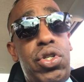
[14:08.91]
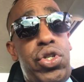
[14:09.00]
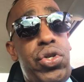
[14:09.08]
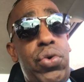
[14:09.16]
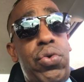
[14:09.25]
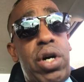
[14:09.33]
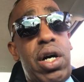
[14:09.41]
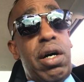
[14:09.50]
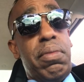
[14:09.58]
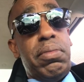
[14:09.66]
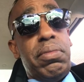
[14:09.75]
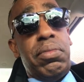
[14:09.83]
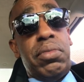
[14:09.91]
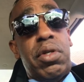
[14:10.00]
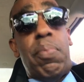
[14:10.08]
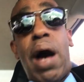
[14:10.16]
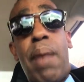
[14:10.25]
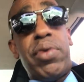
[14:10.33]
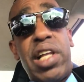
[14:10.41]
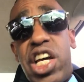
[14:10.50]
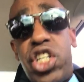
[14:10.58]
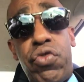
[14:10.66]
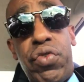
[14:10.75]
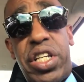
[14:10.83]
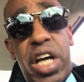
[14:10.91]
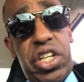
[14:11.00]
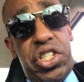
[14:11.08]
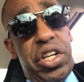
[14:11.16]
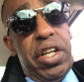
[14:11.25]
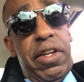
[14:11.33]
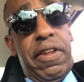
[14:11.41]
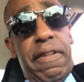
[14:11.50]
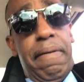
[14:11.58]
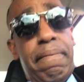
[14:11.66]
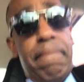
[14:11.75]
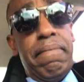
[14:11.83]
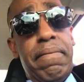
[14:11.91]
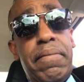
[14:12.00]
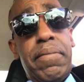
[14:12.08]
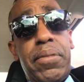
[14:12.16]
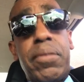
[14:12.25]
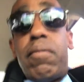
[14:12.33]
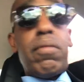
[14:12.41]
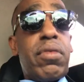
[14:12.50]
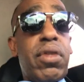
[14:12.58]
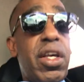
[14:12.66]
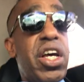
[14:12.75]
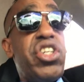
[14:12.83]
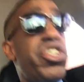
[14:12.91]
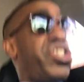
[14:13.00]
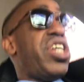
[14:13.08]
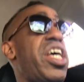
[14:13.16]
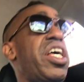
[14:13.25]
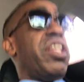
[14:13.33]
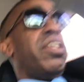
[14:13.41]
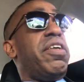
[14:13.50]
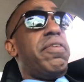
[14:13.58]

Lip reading: to population reduction. It just did.